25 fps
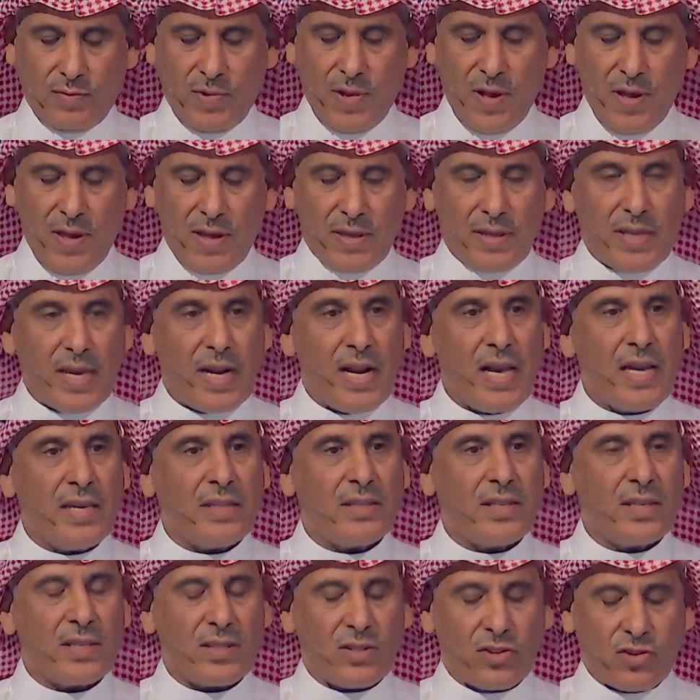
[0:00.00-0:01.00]
The
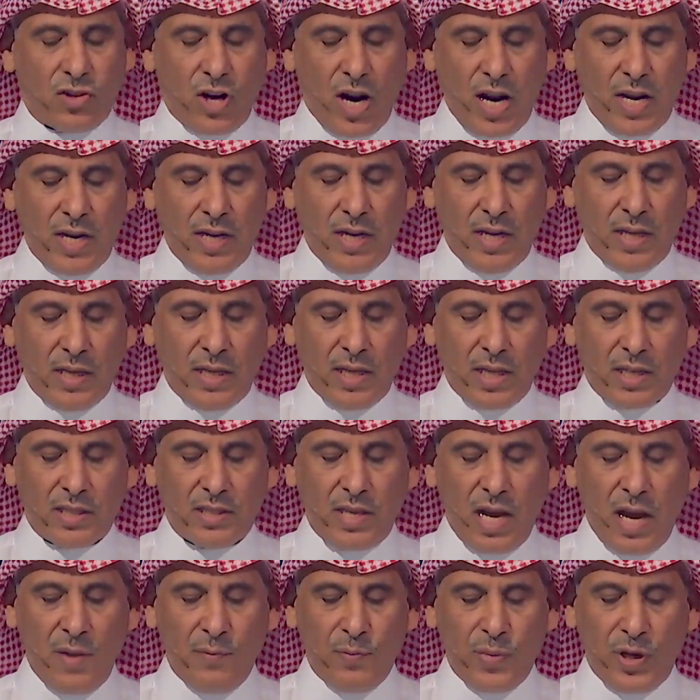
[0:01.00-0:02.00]
latest shining
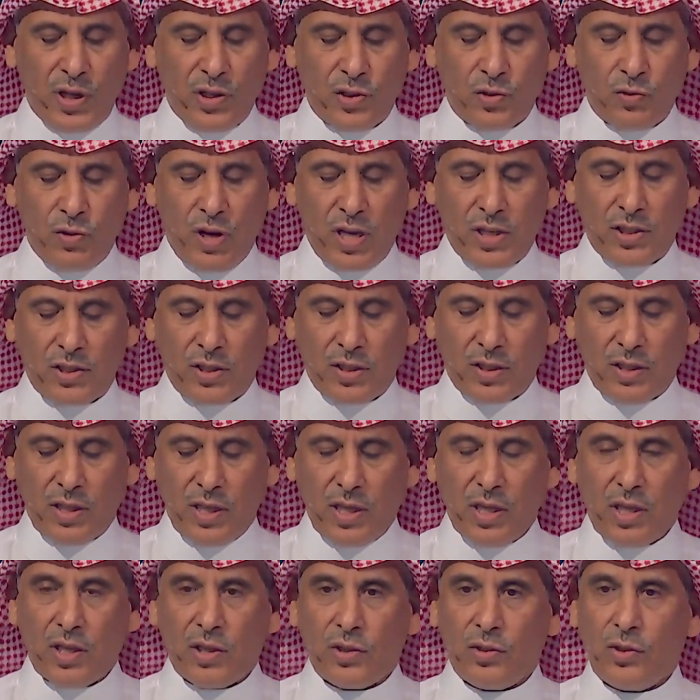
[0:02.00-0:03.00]
examples was
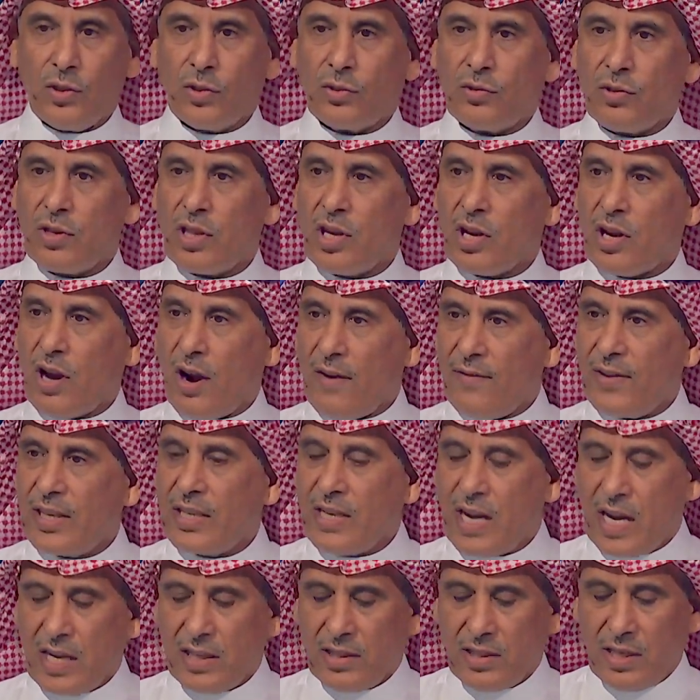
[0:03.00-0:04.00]
due to the
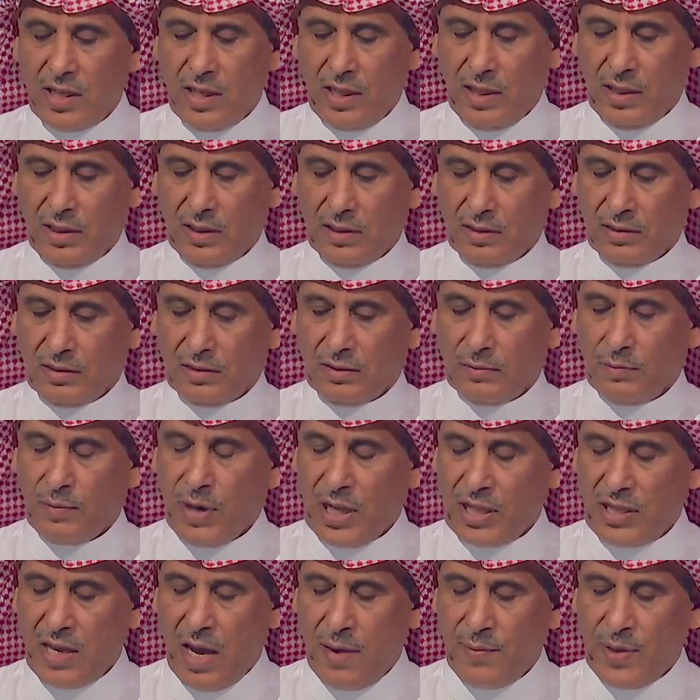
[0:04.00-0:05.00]
COVID-19
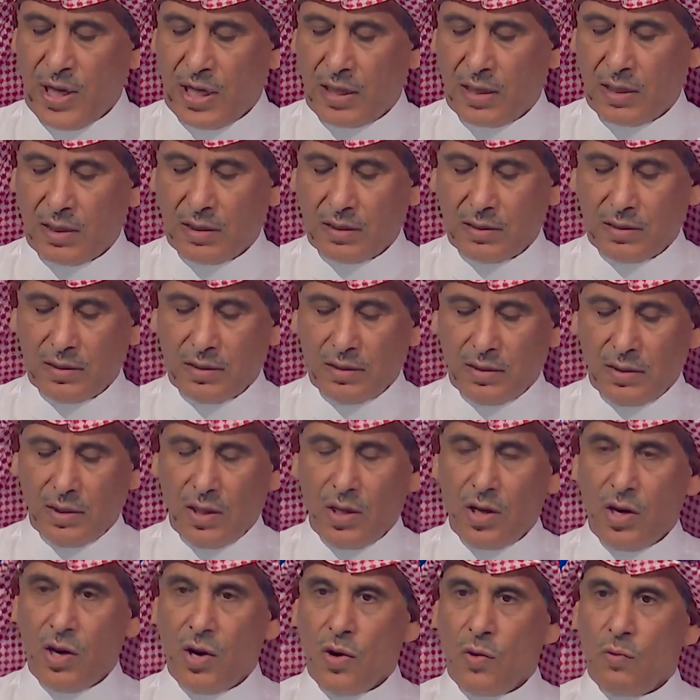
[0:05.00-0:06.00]
pandemic,
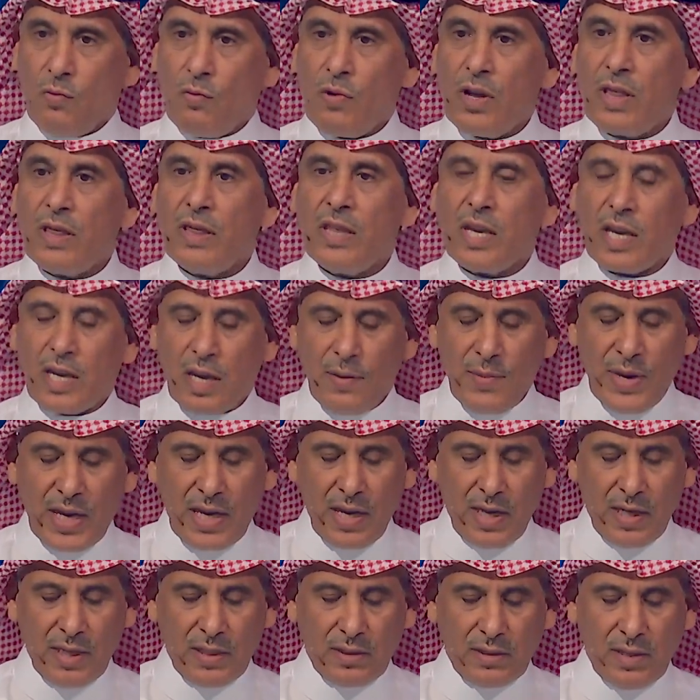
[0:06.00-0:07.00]
when the chemical
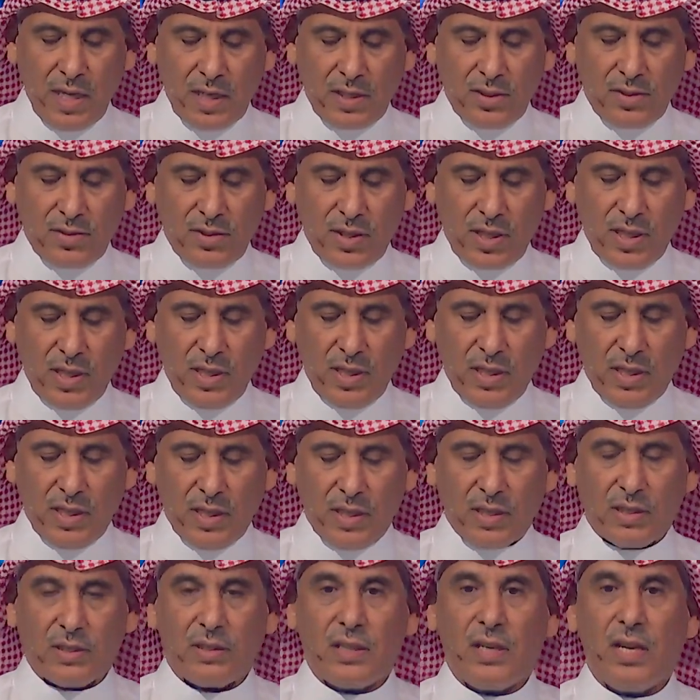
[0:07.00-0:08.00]
industry
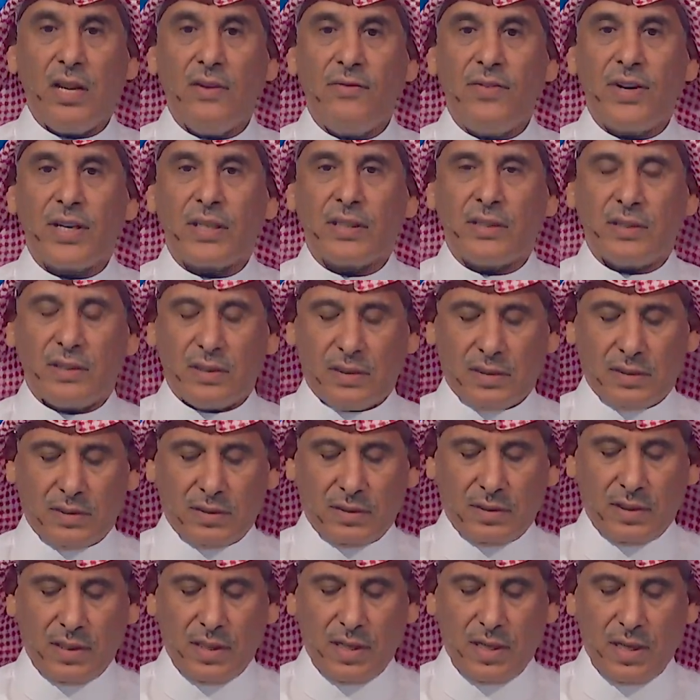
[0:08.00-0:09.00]
delivered
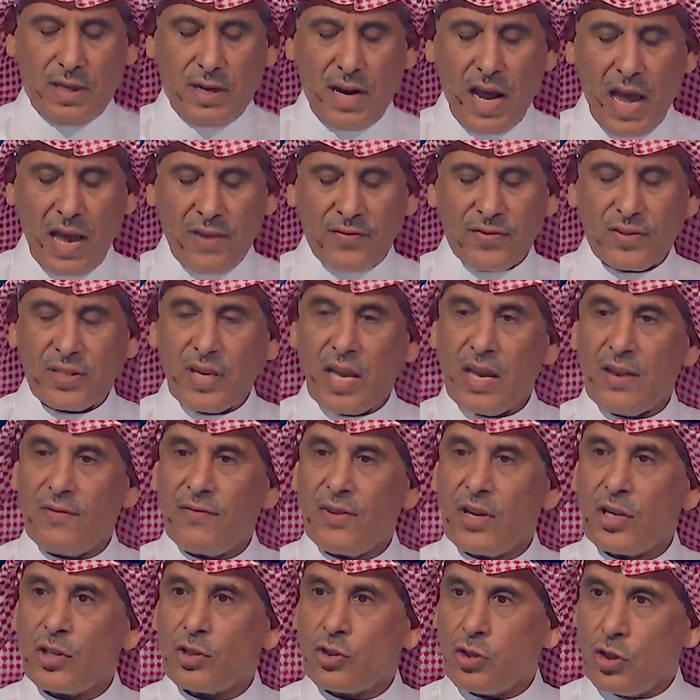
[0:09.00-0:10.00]

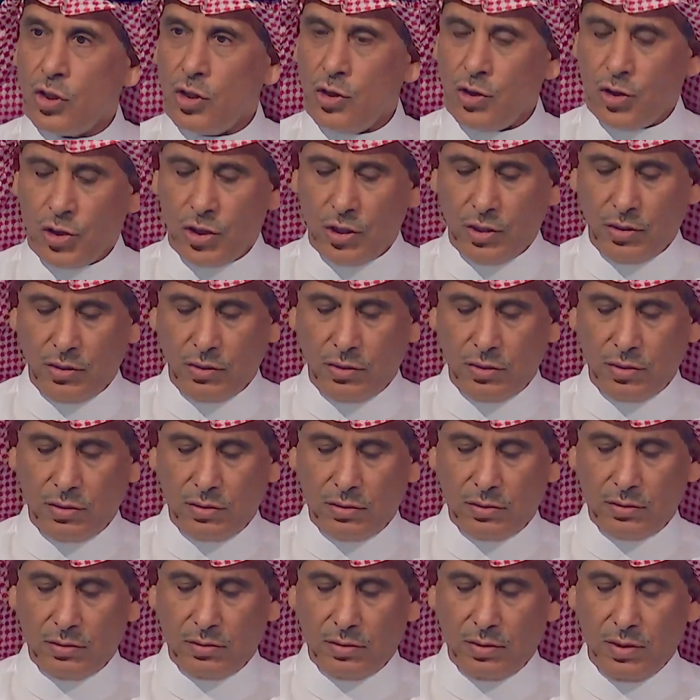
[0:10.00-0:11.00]
life-saving solutions
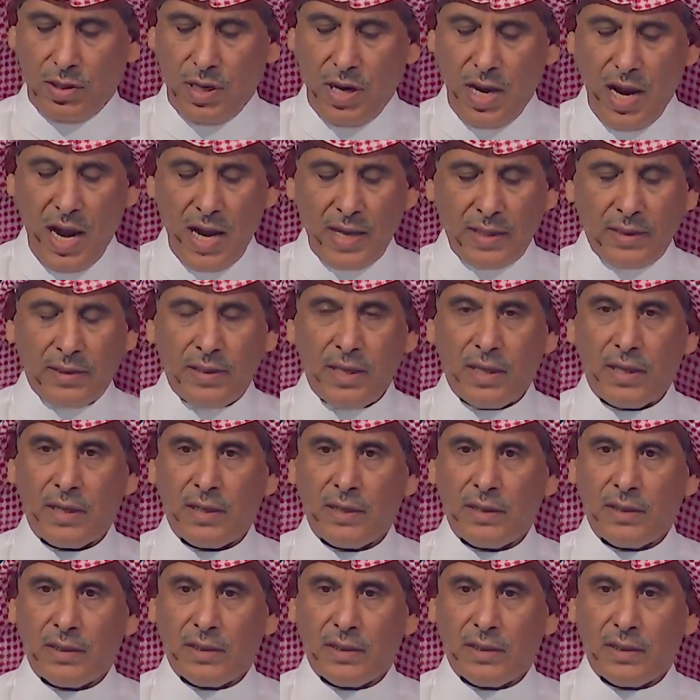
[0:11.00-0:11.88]
under